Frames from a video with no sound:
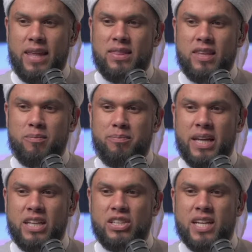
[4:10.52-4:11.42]
and then
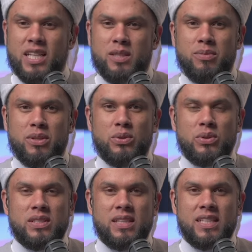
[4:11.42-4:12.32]
punish us
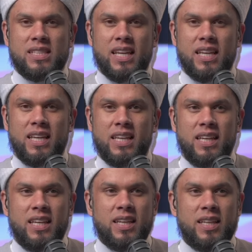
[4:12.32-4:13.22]
because there's a
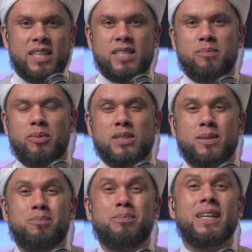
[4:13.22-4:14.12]
there's a
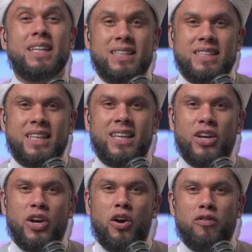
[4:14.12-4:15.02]
possibility
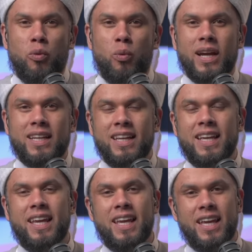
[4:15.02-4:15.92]
of one
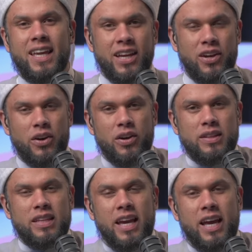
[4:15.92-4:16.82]
hair
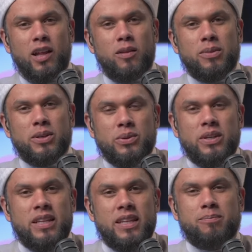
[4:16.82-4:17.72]
on the elbow
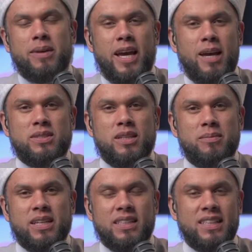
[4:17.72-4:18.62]
that perhaps
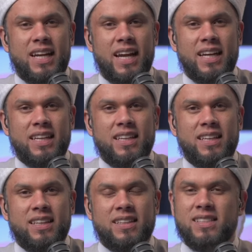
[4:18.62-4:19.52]
remained dry.
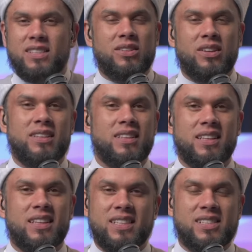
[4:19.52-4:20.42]
This is not
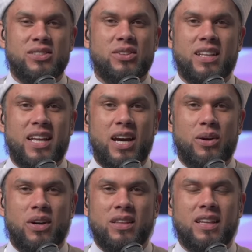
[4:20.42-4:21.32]
this is not
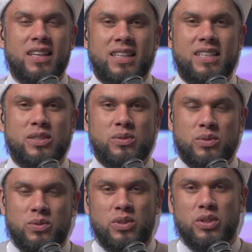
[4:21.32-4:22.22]
how Allah is,
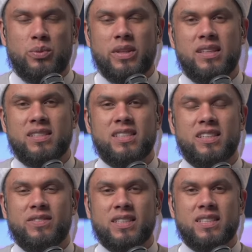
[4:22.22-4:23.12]
you know, with his
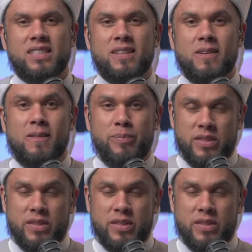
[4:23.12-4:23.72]
servants.